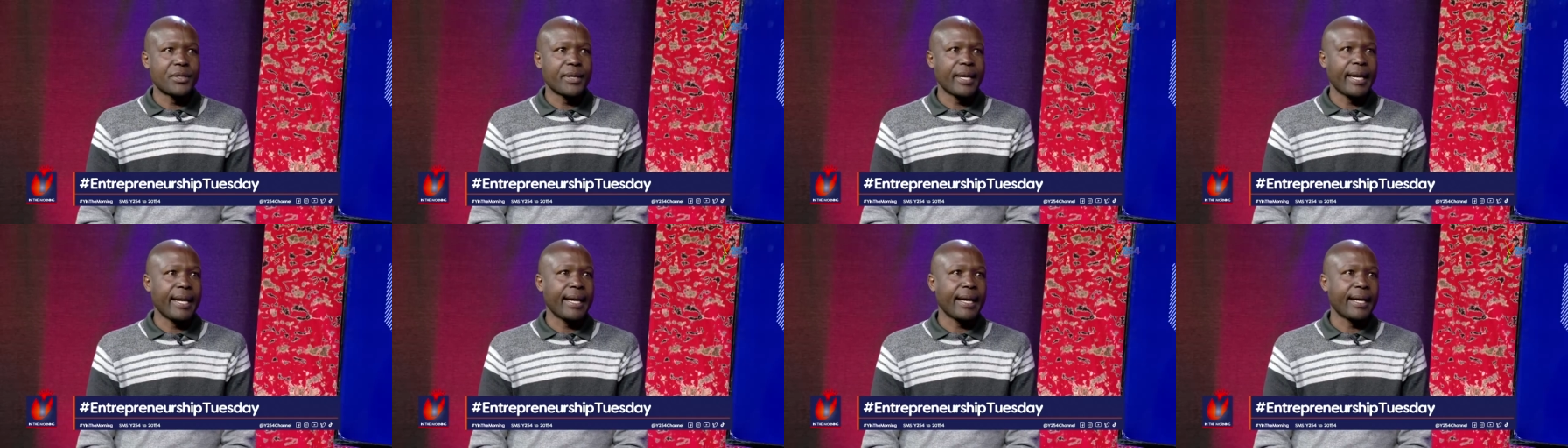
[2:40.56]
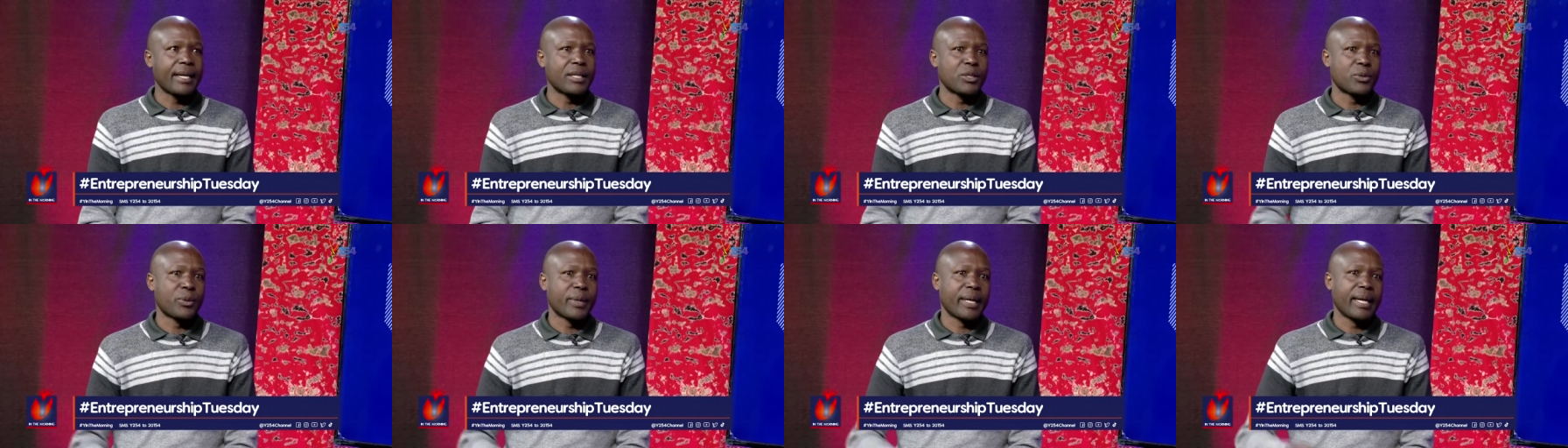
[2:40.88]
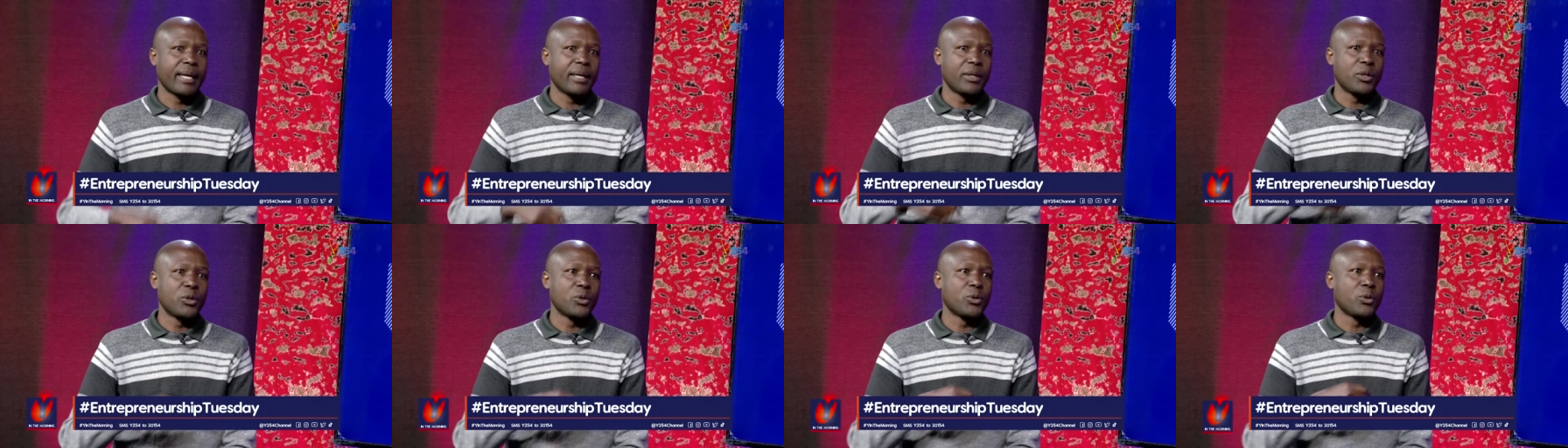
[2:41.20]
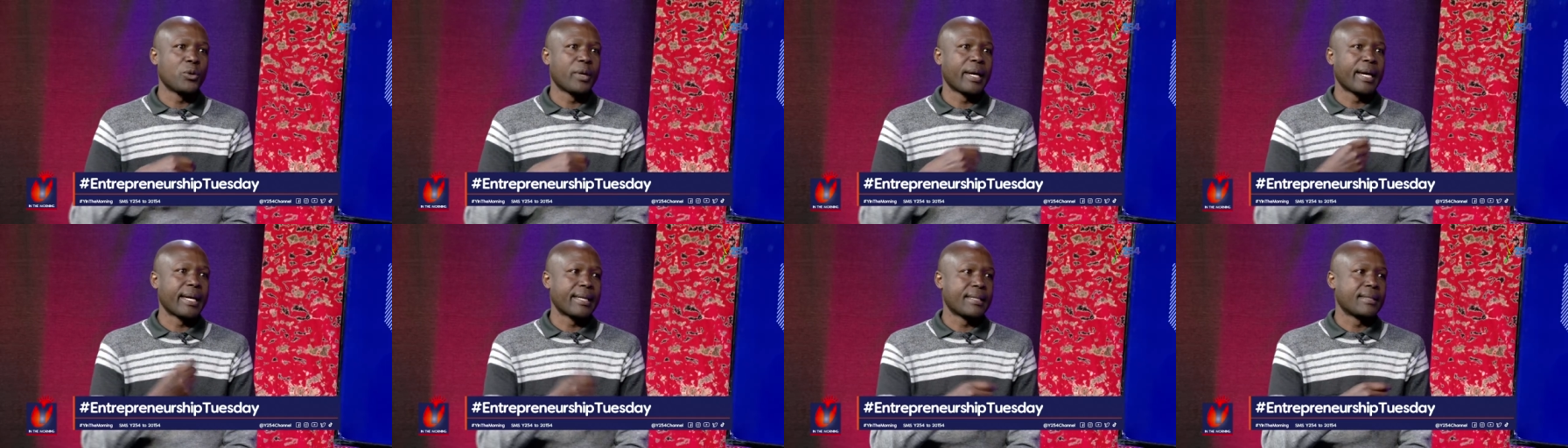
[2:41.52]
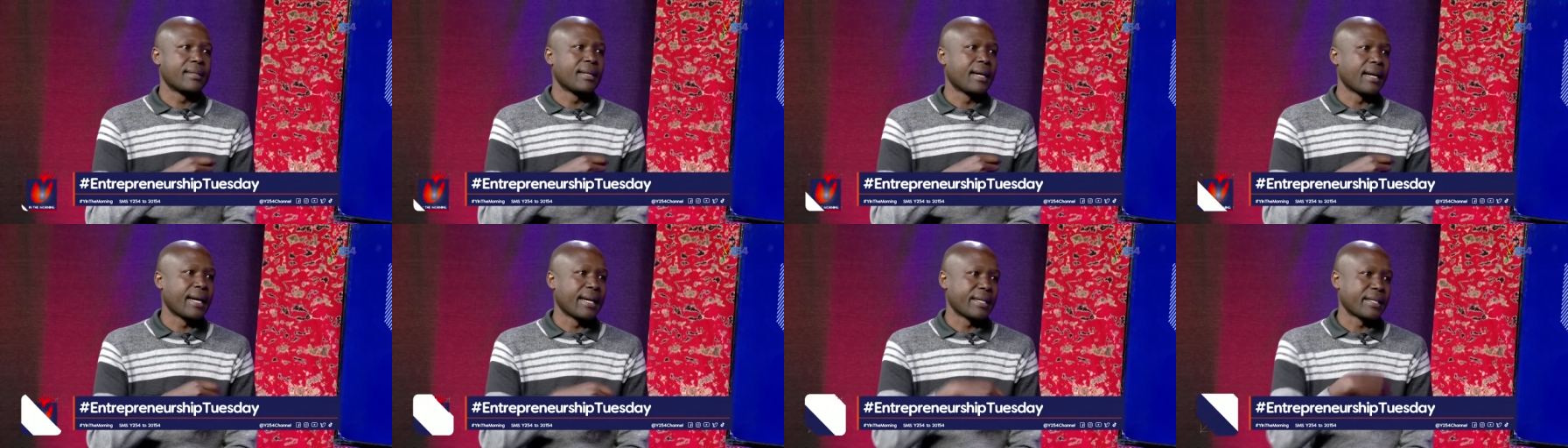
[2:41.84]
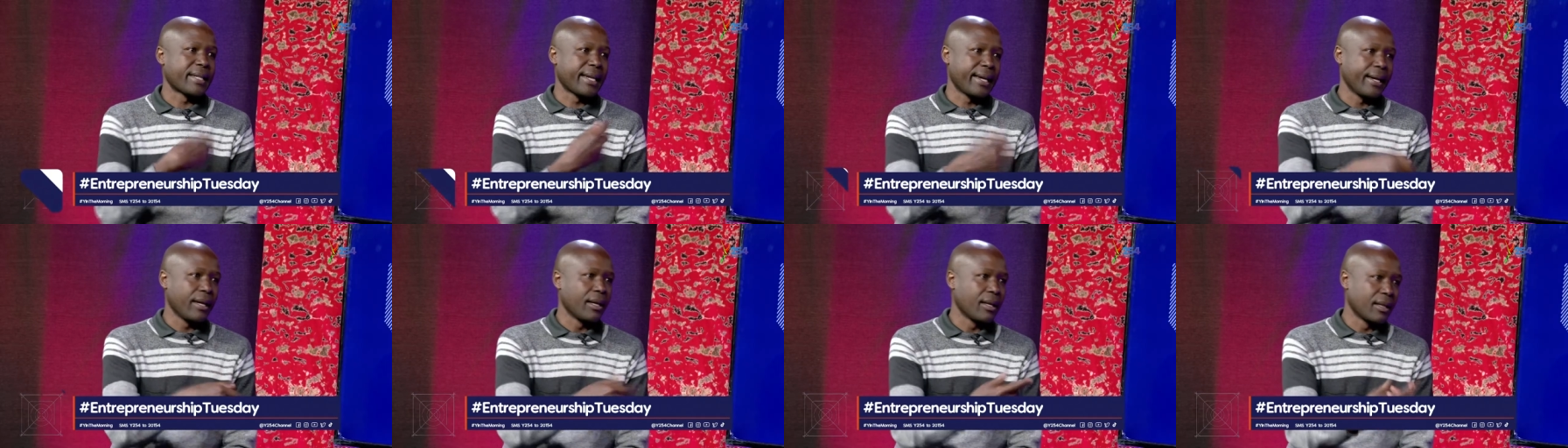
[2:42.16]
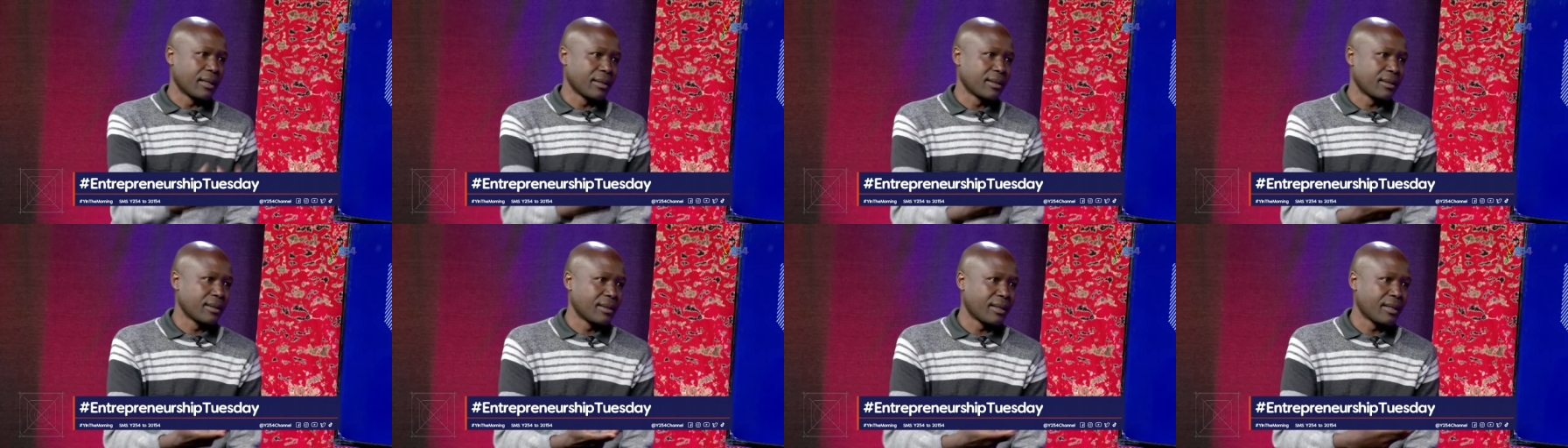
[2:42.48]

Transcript: training is when you get a skill.